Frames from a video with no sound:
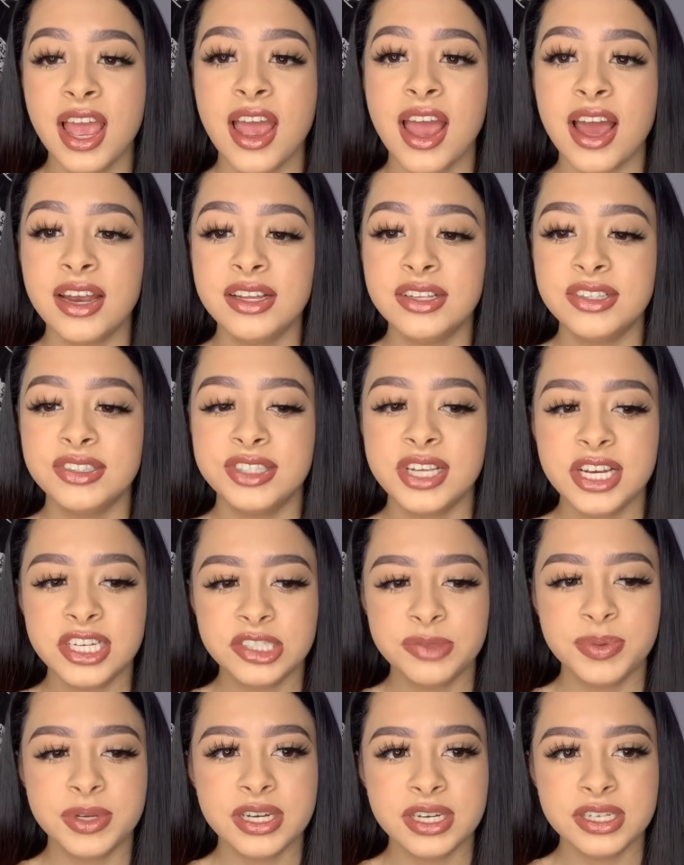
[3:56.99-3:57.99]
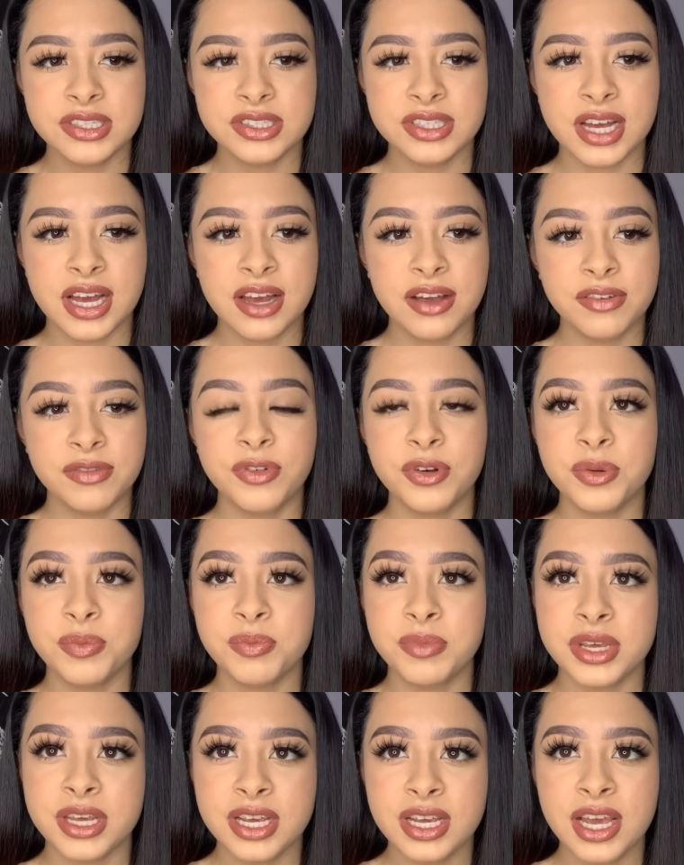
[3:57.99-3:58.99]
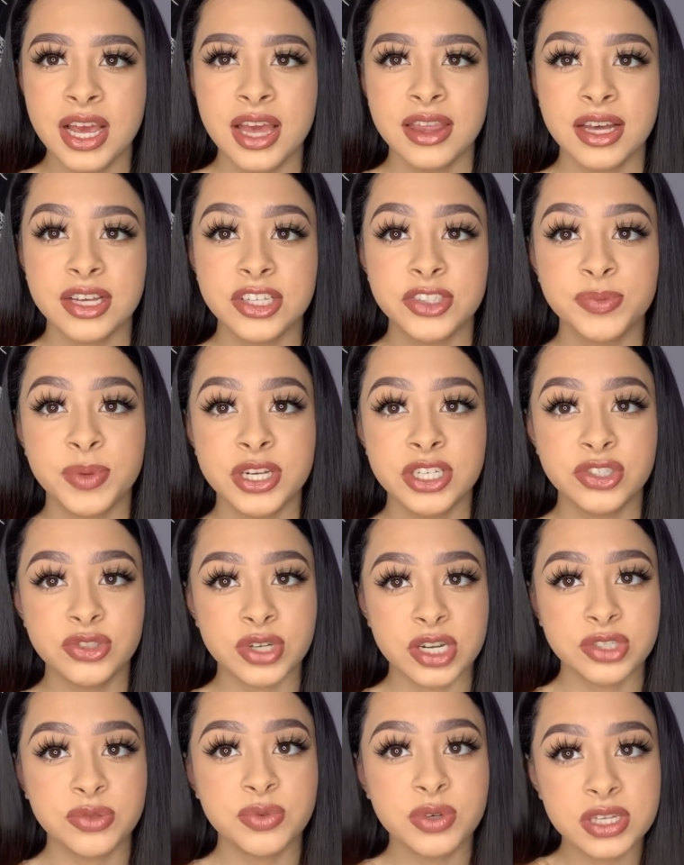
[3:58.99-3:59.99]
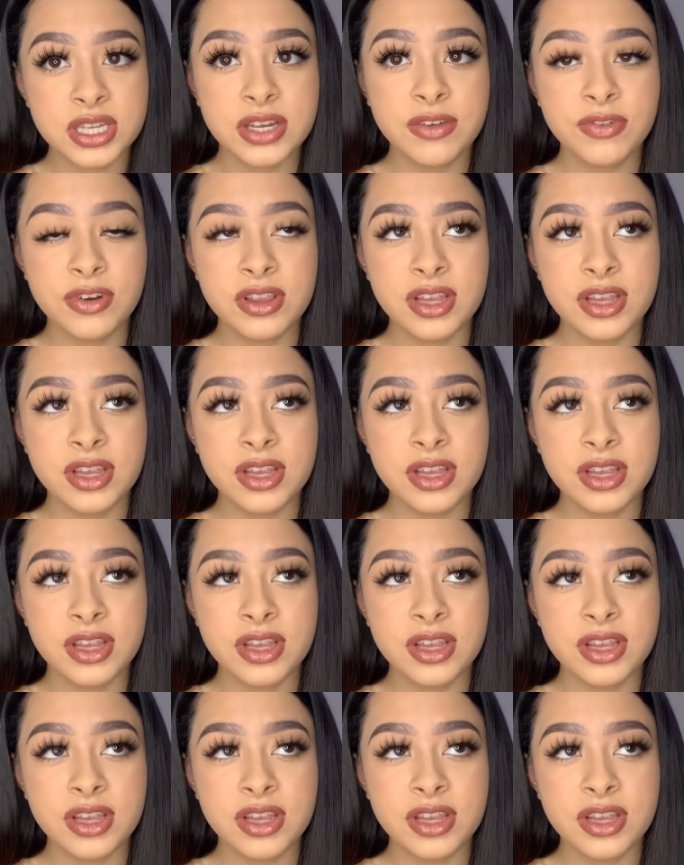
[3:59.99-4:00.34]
And it sucks because that, for me, that's my stress reliever.